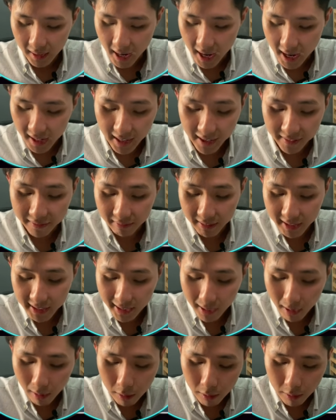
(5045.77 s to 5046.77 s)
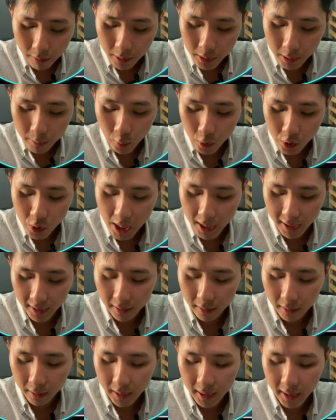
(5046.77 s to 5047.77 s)
Again, this algorithm will
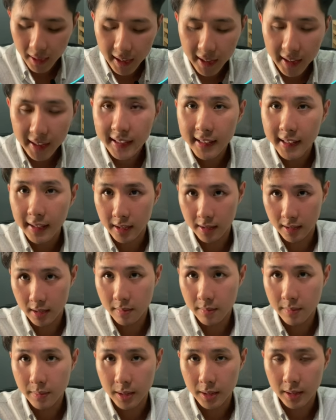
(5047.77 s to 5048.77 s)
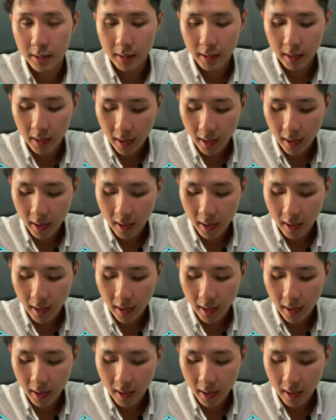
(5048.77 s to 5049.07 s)
check, is the number